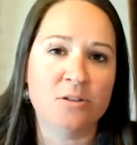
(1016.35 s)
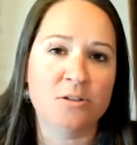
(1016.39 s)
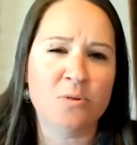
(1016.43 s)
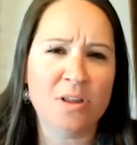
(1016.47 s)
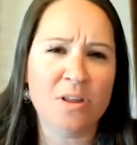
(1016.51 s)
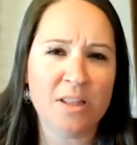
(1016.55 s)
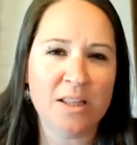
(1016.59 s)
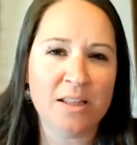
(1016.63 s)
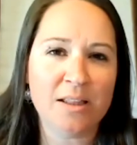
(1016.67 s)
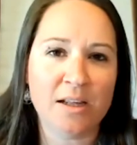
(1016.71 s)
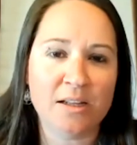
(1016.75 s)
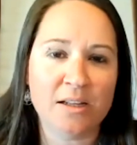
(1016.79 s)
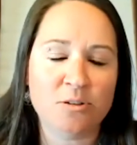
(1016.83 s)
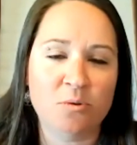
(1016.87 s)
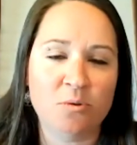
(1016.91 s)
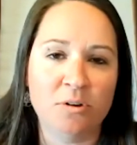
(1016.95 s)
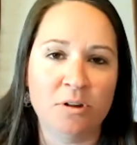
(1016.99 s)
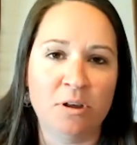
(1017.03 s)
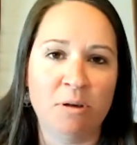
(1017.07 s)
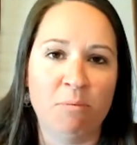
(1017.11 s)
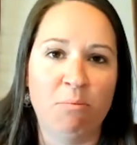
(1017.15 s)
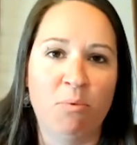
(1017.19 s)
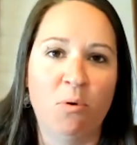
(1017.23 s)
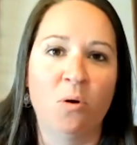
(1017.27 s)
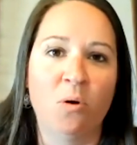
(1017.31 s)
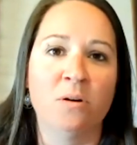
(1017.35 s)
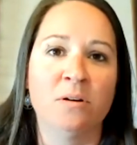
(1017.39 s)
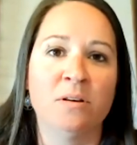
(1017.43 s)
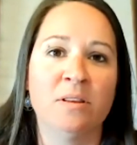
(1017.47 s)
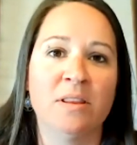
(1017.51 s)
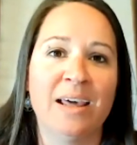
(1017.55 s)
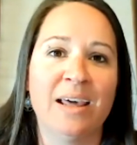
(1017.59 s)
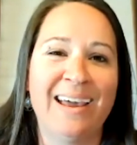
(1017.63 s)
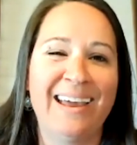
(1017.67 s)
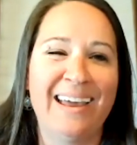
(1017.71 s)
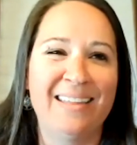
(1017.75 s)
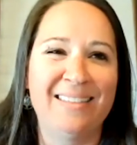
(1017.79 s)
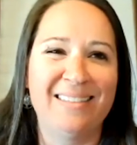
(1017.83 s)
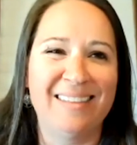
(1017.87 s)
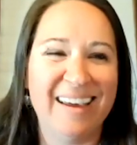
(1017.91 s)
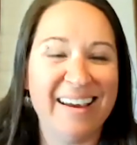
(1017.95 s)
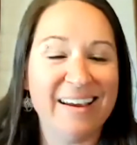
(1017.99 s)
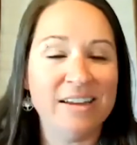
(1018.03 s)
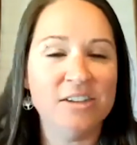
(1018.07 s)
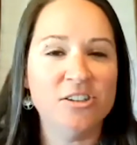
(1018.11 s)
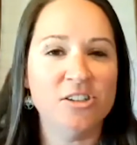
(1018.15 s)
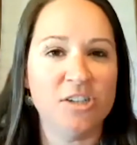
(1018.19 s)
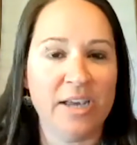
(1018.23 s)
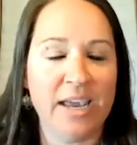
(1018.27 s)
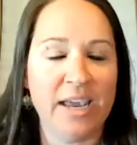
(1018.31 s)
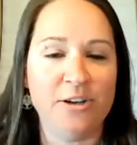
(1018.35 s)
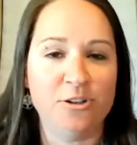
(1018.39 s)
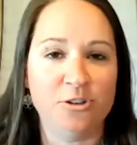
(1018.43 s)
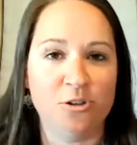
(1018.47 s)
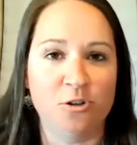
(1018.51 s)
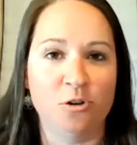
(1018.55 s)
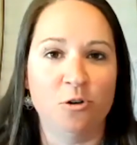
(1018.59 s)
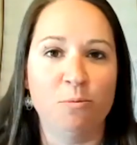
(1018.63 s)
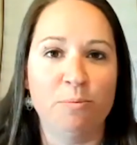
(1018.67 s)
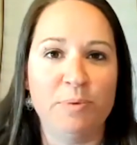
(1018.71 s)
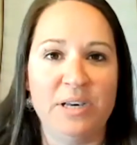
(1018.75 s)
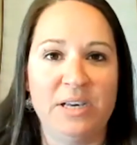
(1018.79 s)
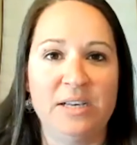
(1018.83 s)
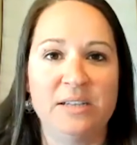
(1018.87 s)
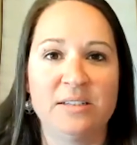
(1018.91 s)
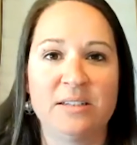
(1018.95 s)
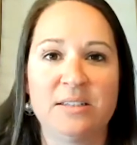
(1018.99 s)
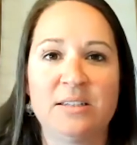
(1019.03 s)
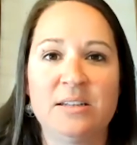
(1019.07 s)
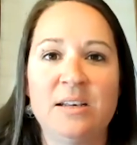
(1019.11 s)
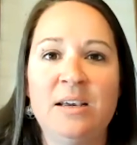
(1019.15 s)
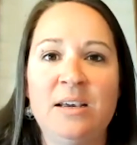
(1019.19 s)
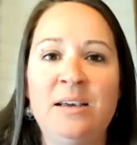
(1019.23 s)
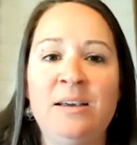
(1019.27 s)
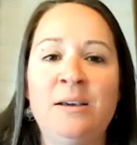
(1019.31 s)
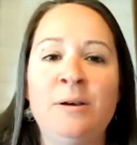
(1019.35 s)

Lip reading: So I think that's really important, that the educational piece.